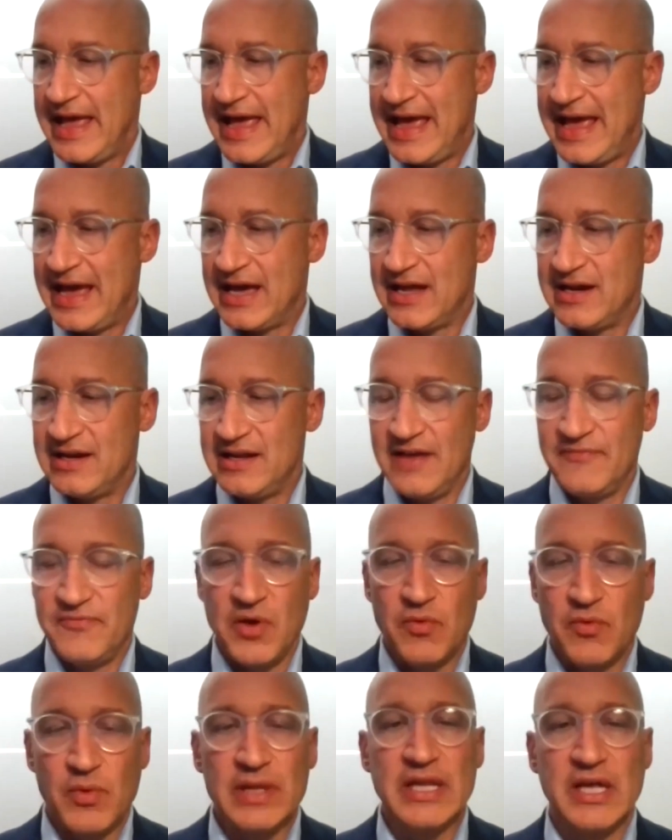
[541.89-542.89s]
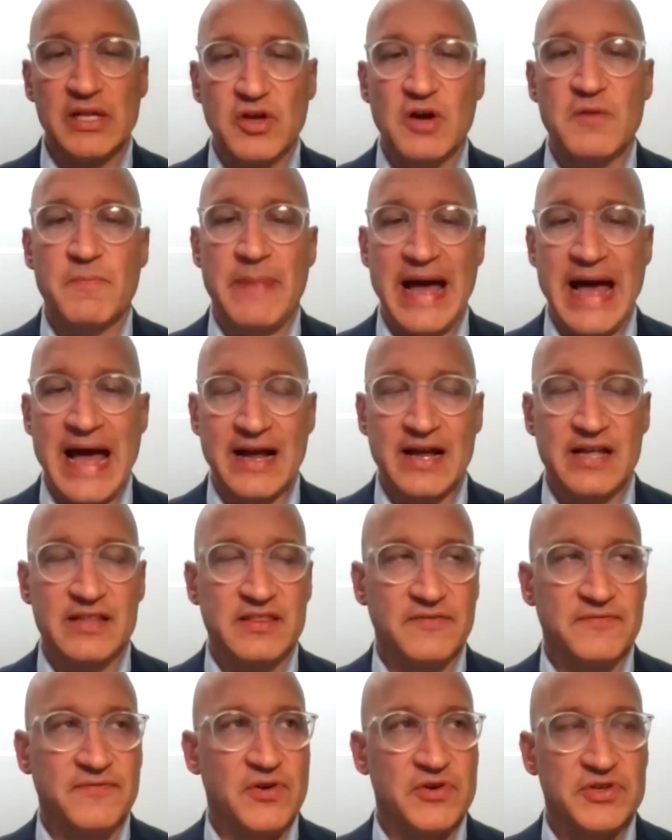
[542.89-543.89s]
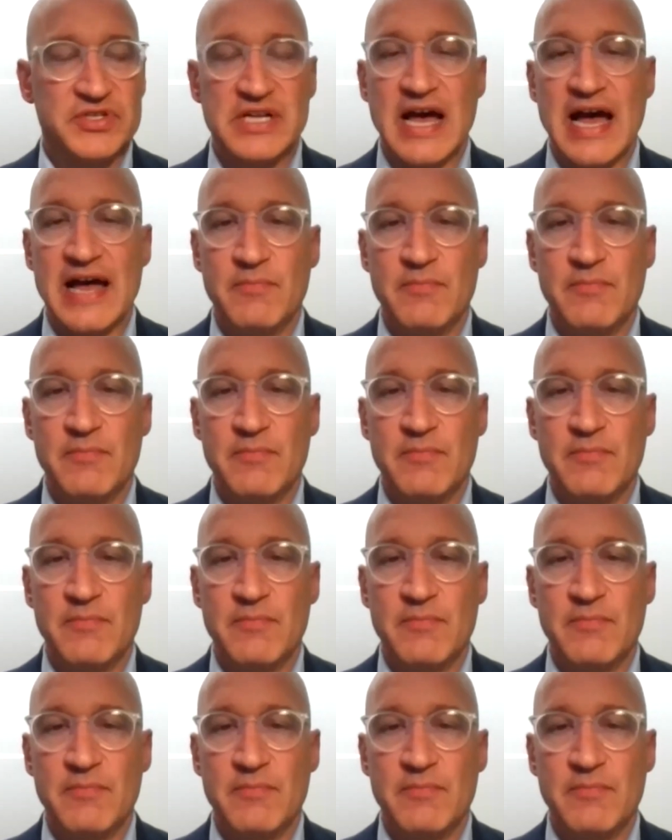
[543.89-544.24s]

And if we really look back at the first 9